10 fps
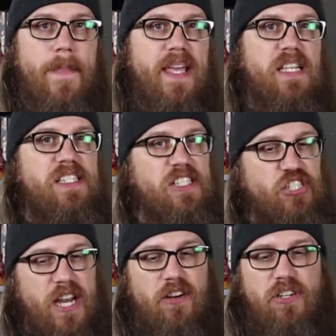because this
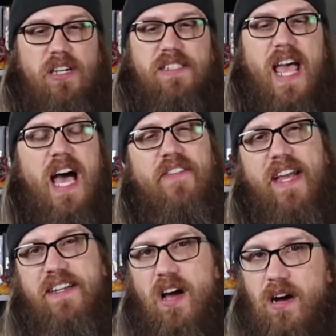chair does have
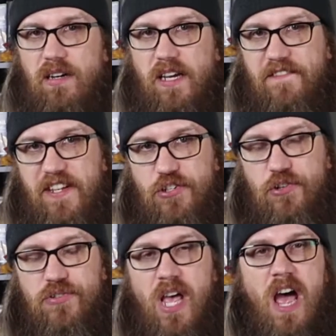a ton of
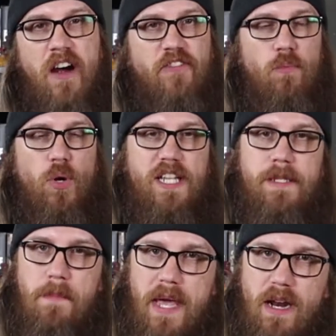features. From what
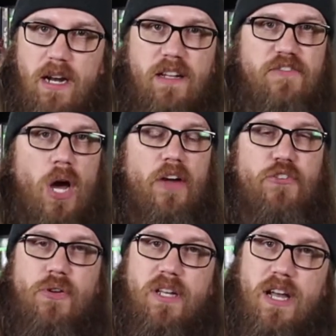it's made out of to how
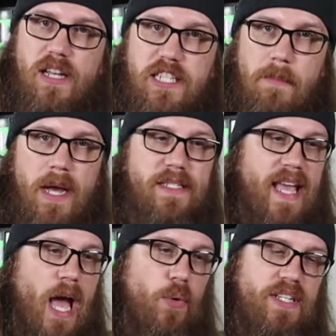you can customize it,
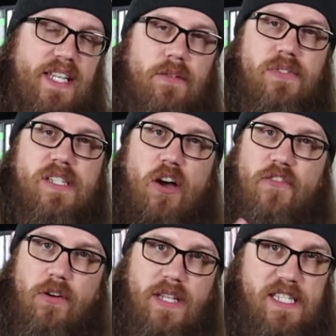how it tilts, how
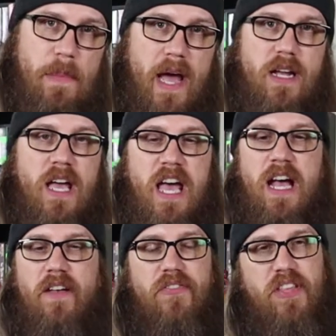far it lays back,
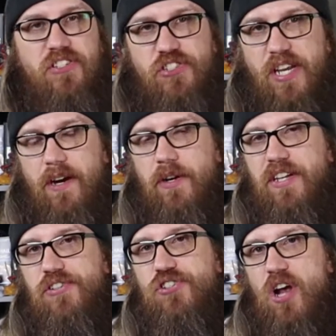this chair
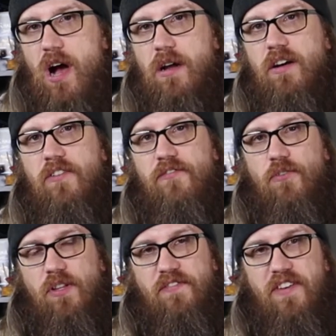is chock
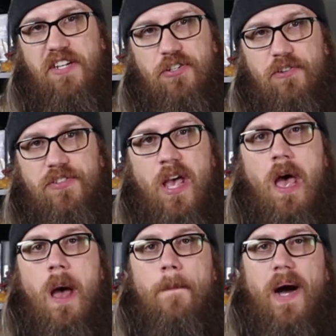full of features.
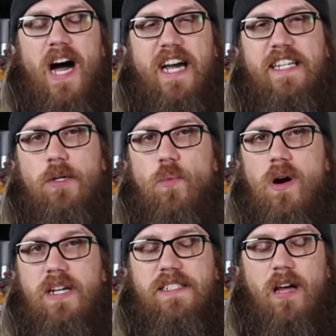But I didn't
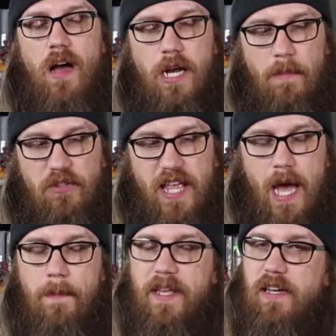want to talk about
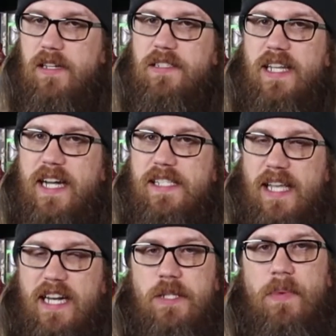that because, like I
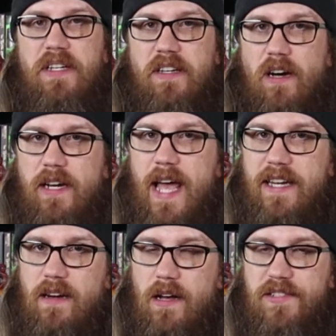said, it's been done
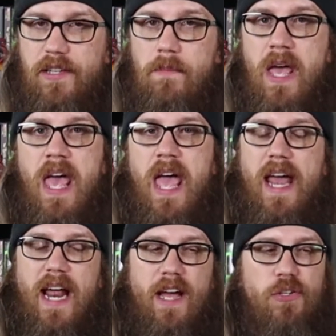ad nauseum.
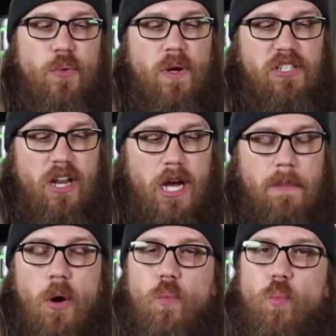And I also want to talk
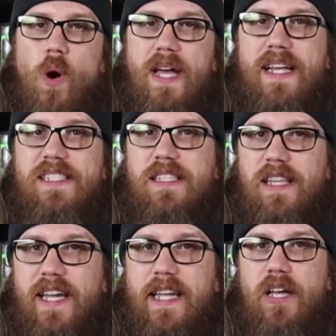about what it's
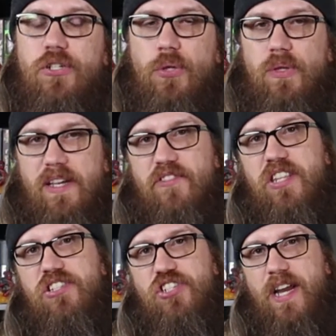like to live with
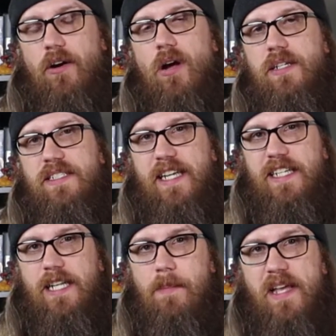this chair on a
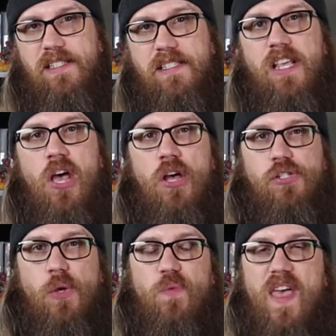day-to-day basis.
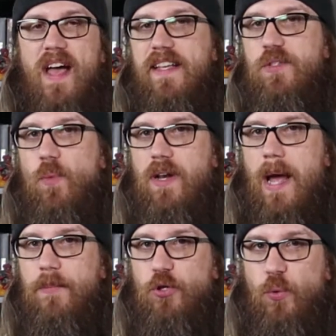So that is what
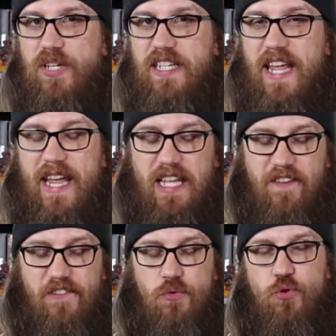I'm doing today.
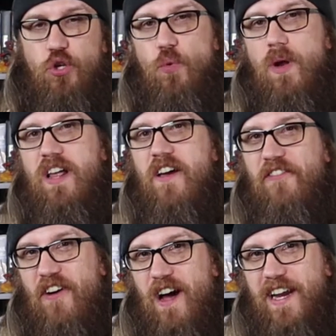If you do want to
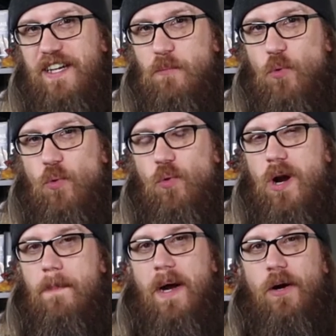find more
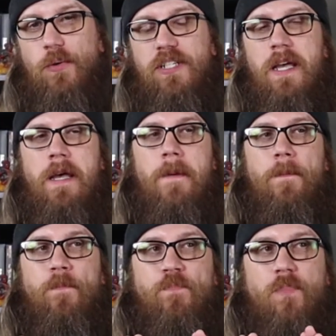about
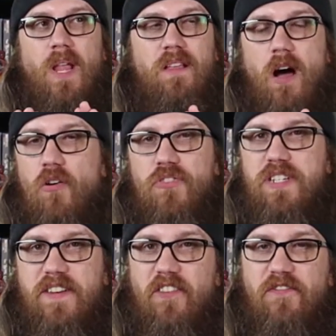all the
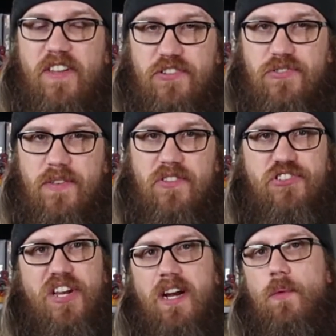different features of this
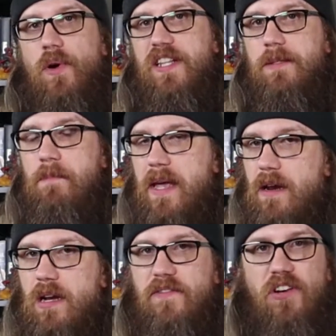chair, what it's made
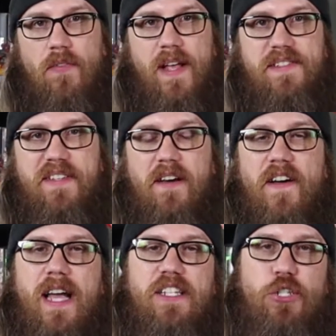out of and all that stuff,
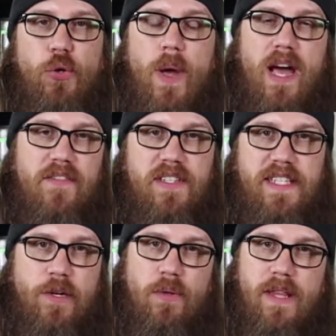I do have the
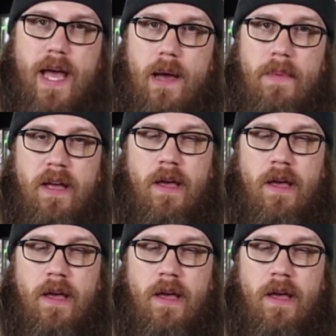Secretlab